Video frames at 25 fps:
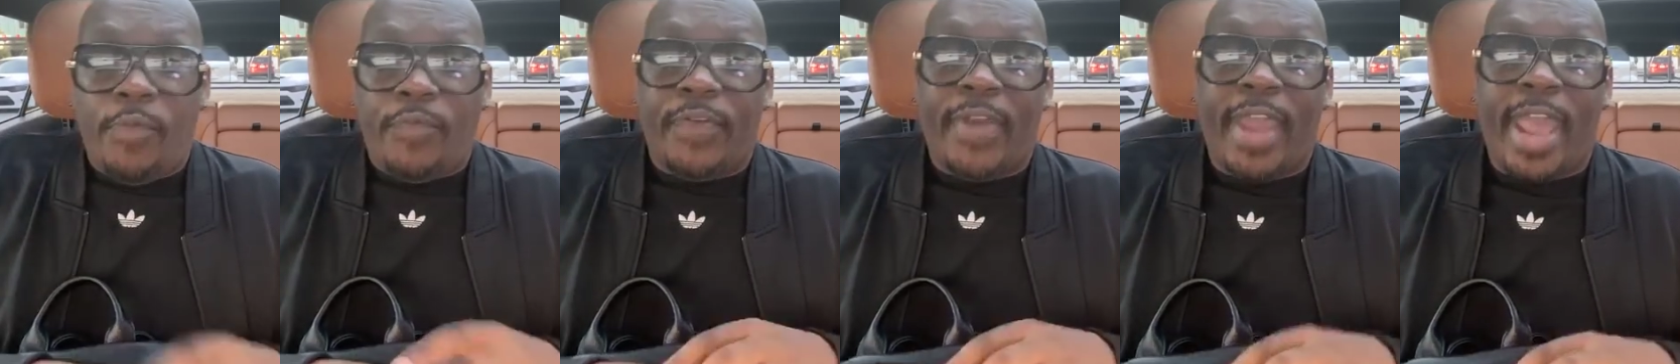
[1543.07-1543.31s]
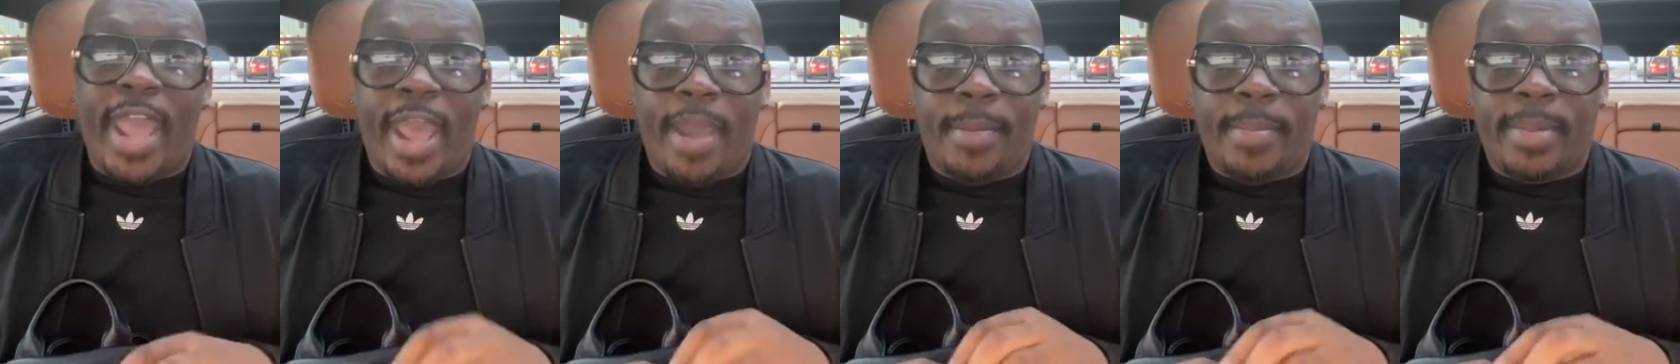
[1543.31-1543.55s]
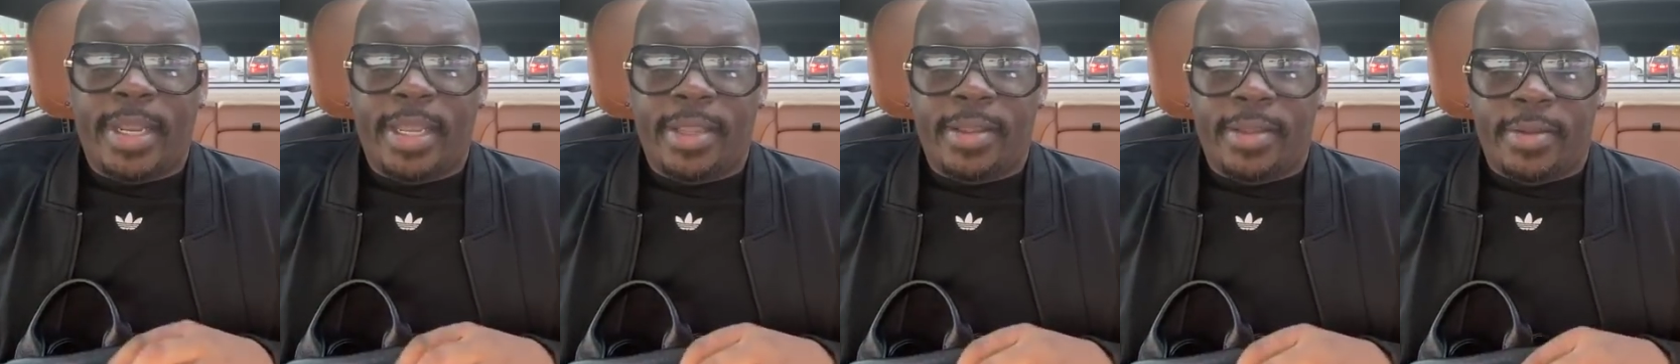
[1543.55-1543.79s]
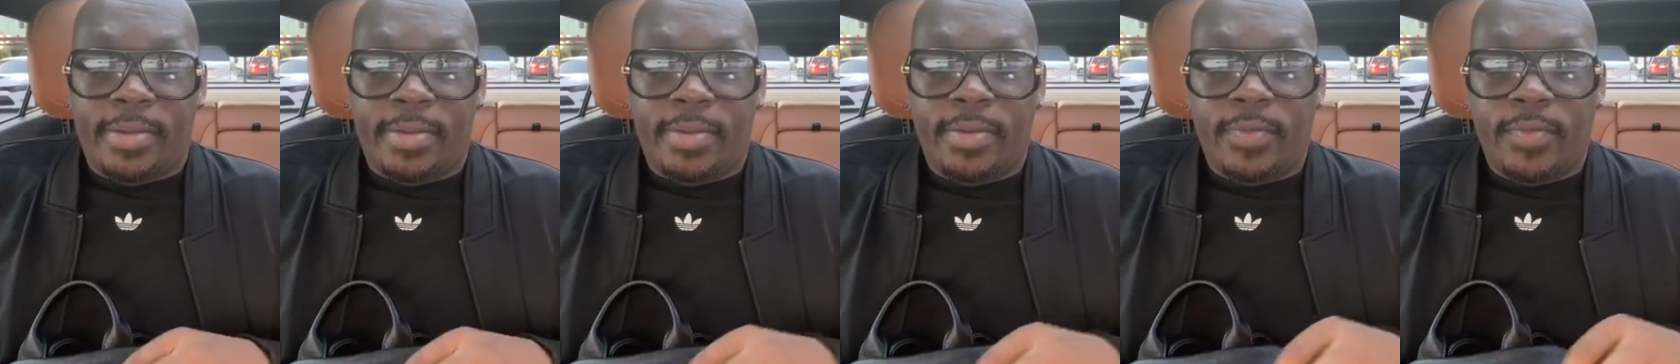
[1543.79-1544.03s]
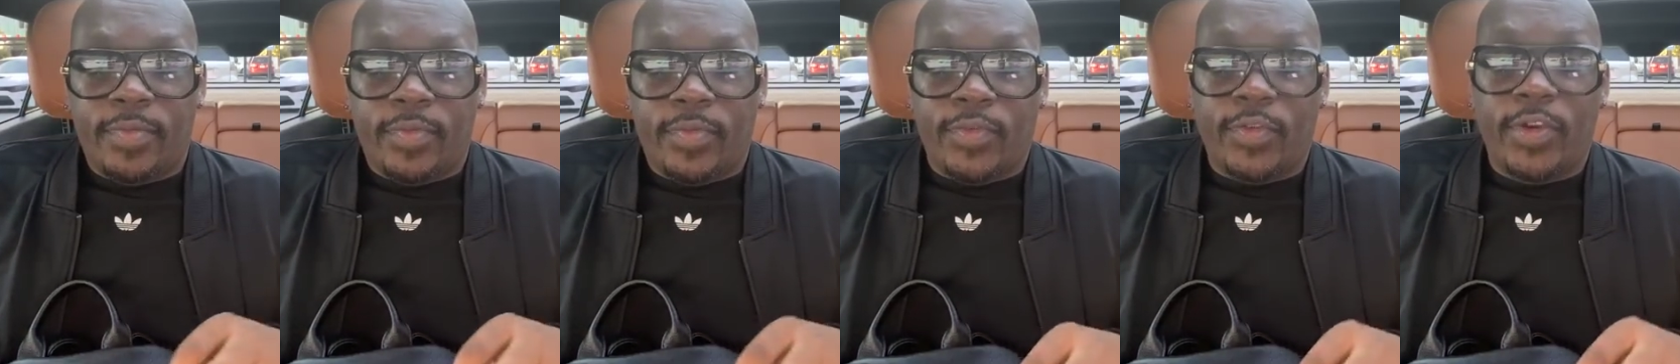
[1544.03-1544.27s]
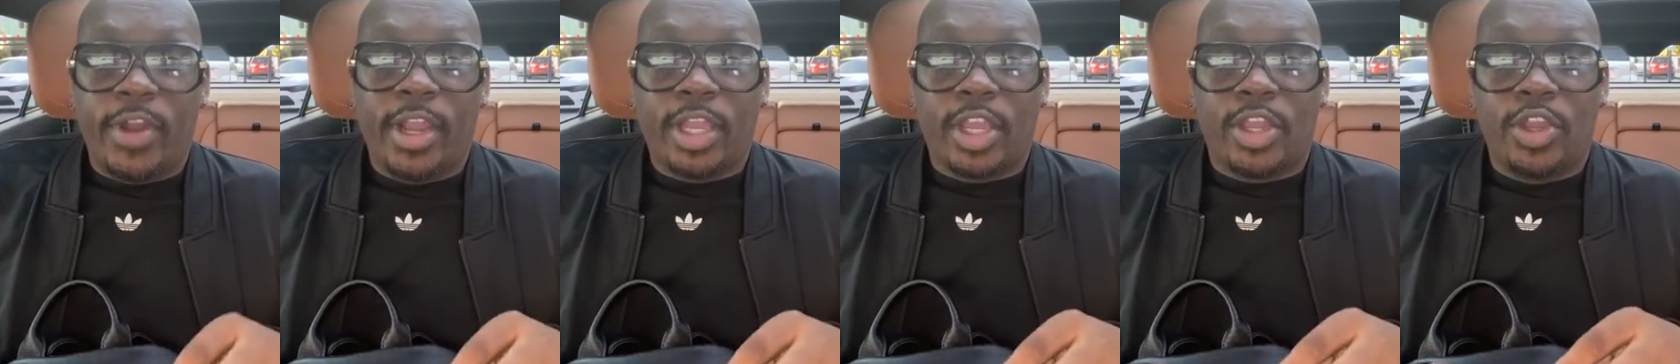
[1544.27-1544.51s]
family.
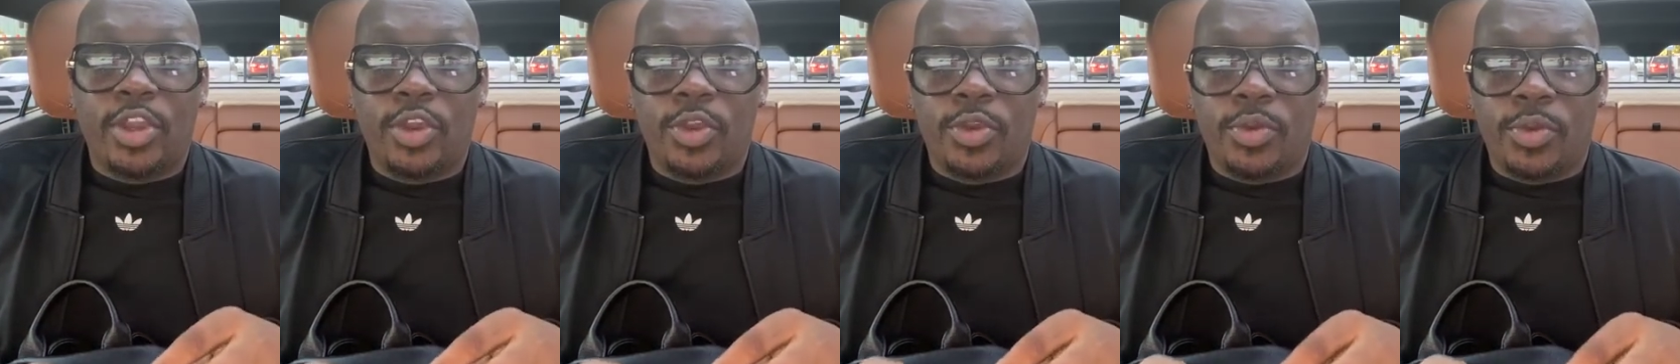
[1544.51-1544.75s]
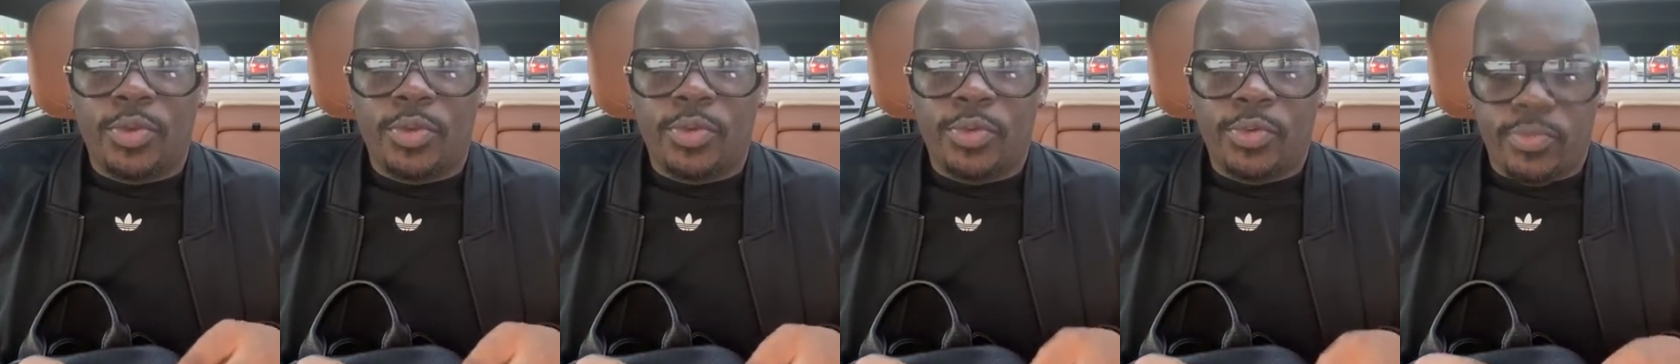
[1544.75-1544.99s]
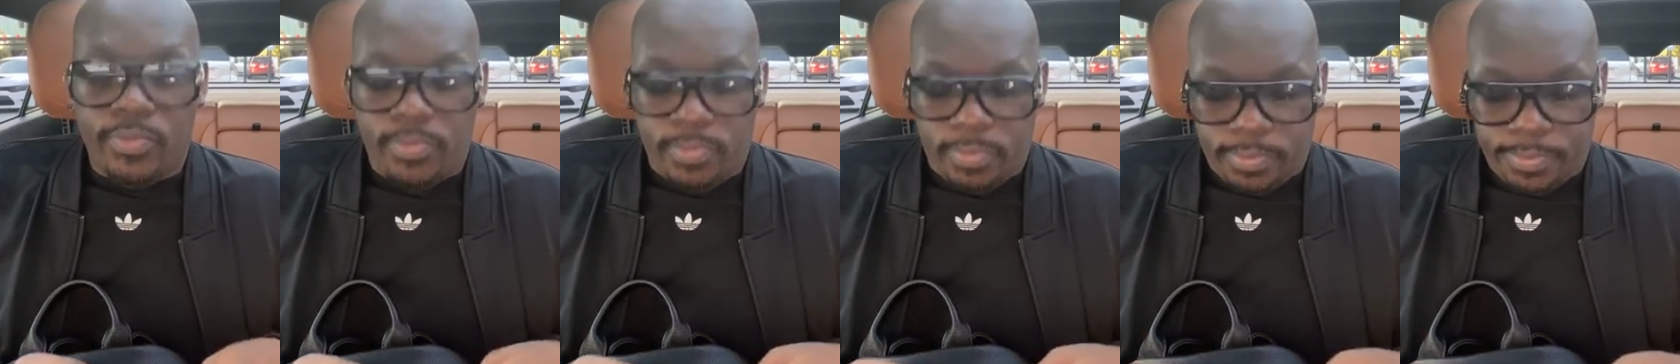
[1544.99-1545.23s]
Fuck you.